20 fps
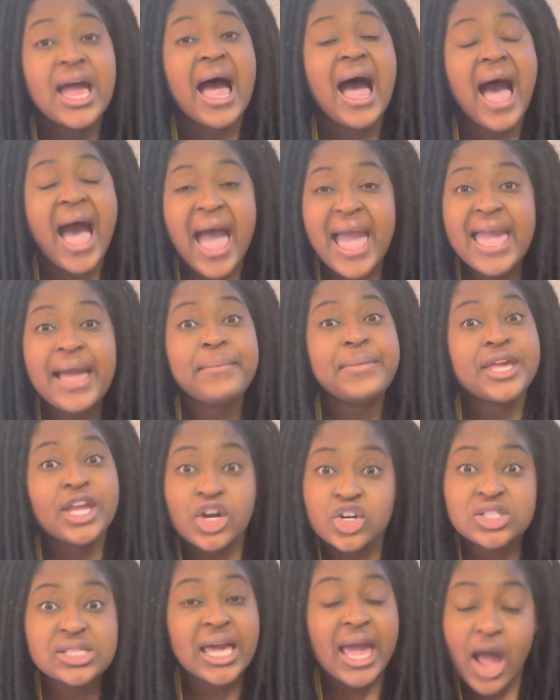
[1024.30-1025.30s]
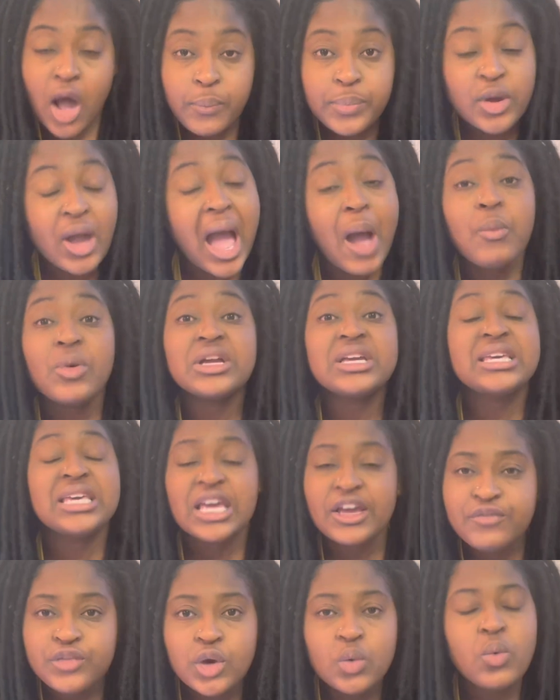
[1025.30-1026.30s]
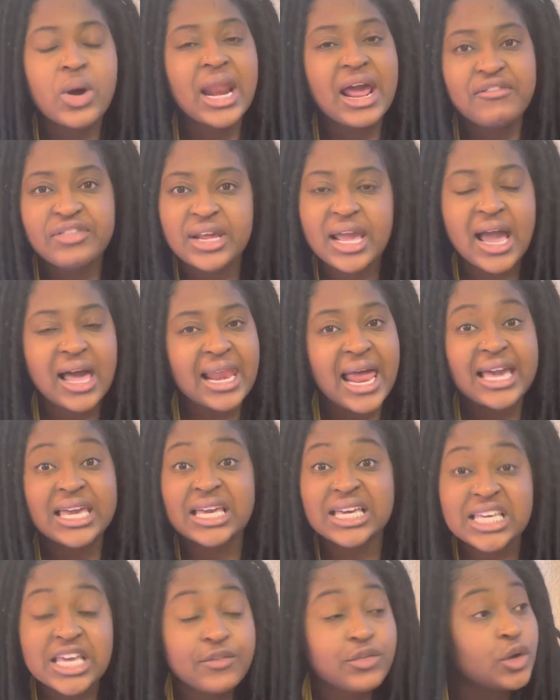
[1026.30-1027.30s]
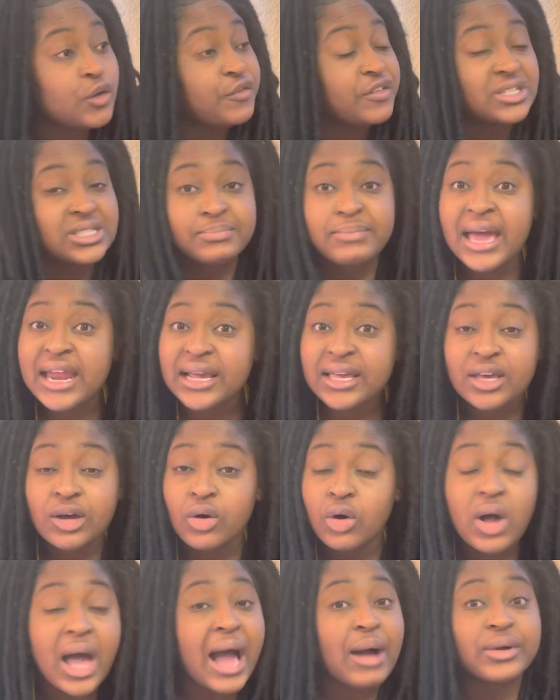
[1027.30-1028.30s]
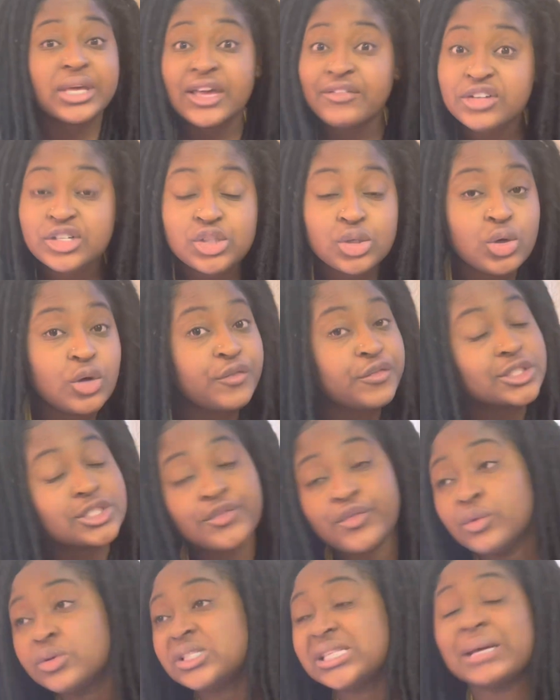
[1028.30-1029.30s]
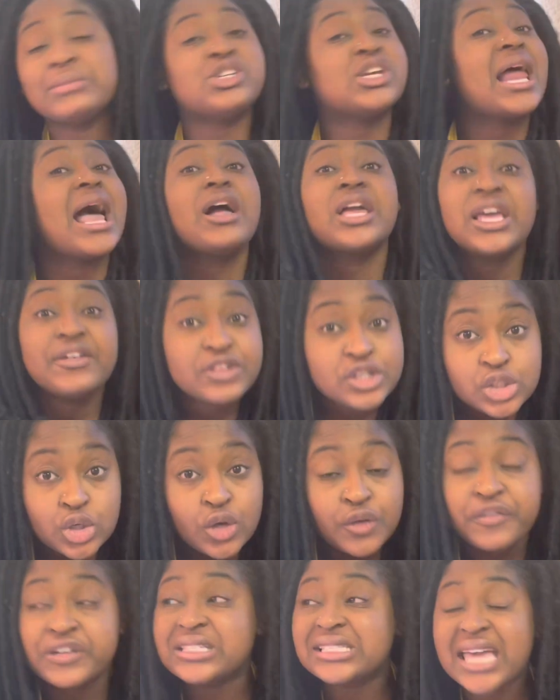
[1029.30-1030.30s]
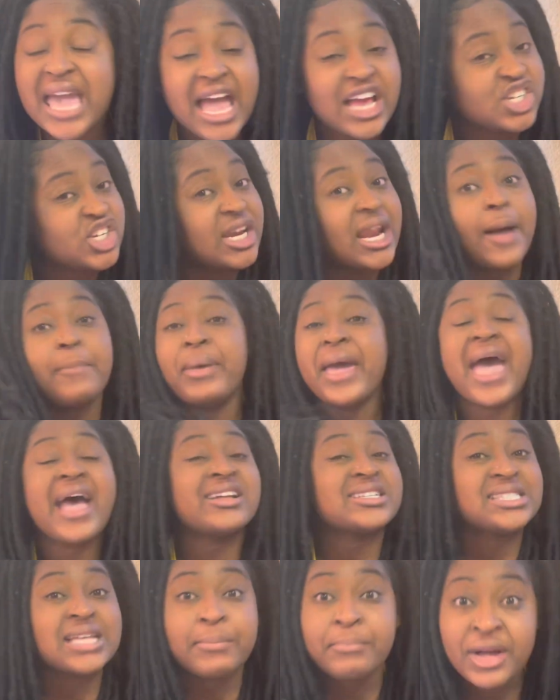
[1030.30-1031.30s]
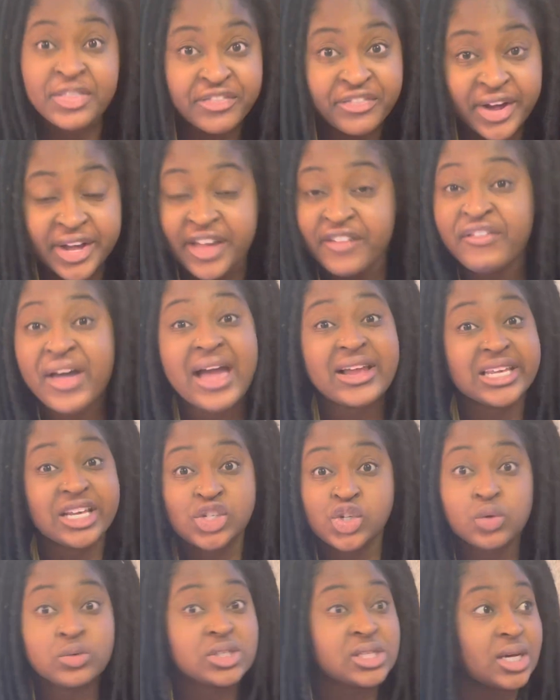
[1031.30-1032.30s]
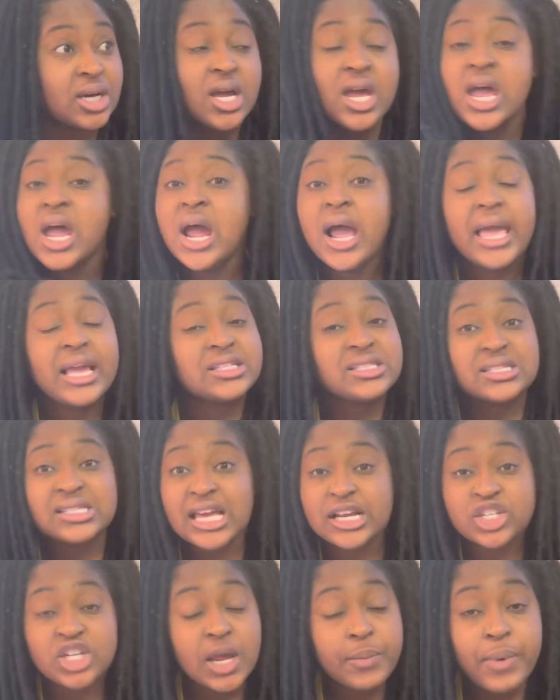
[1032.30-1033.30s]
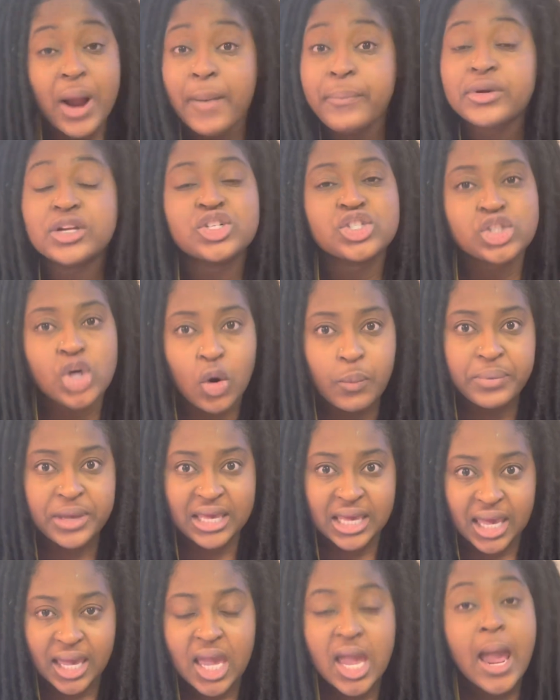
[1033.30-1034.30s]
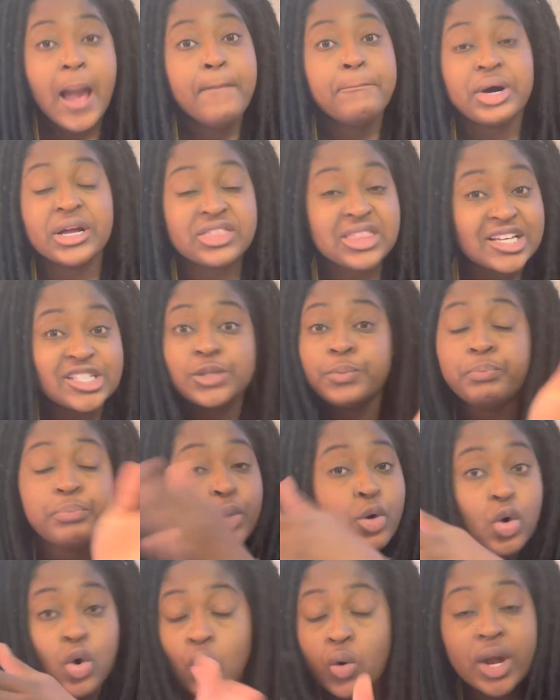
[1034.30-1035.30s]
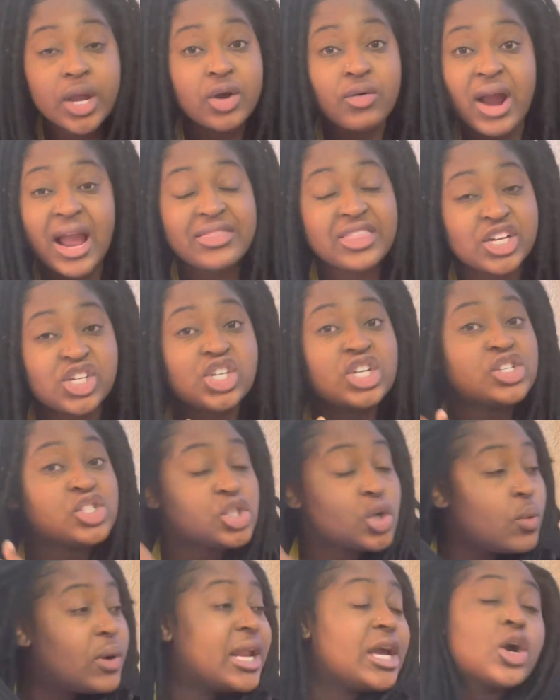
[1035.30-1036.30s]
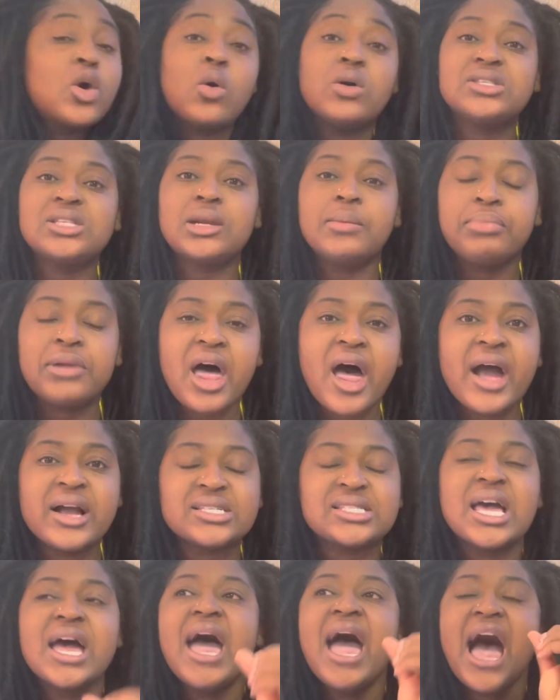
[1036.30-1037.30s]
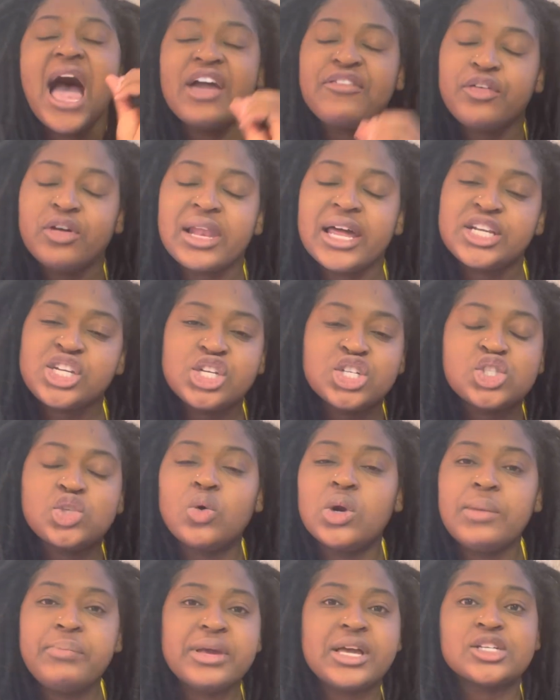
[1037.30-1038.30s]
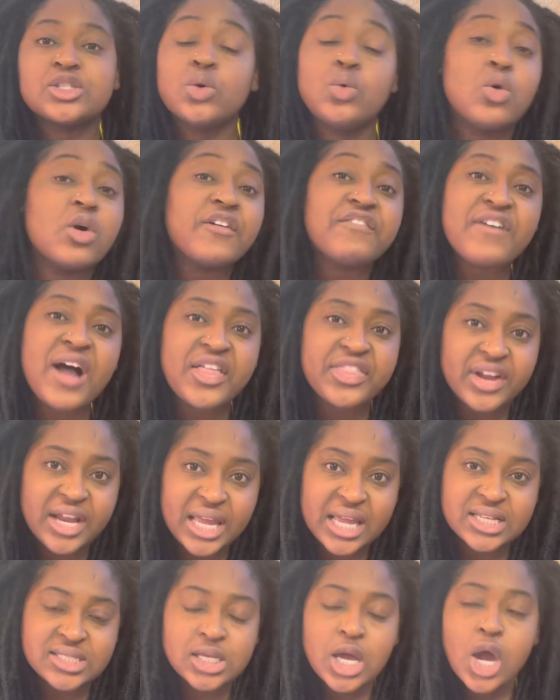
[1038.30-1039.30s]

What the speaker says: I am here to help you. I will give you whatever the hell I can give you. If it's medical, I'll give it to you. If it's food stamp shit, I'll give it to you. If it's cash shit, I'll pass that motherfucker. If I get you into Section 8 property, so be it. But this boo-hooing crime that she's doing and going to the blogs, I feel like she's doing it because of who her father is.